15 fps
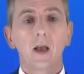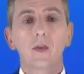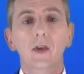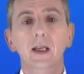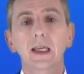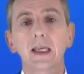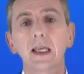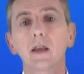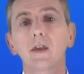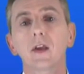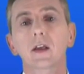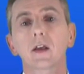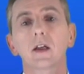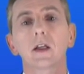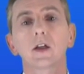and the key
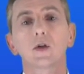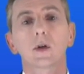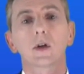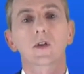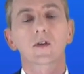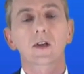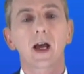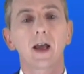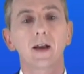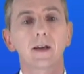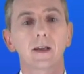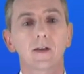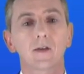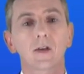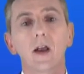thing you need to
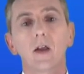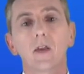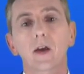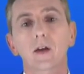understand is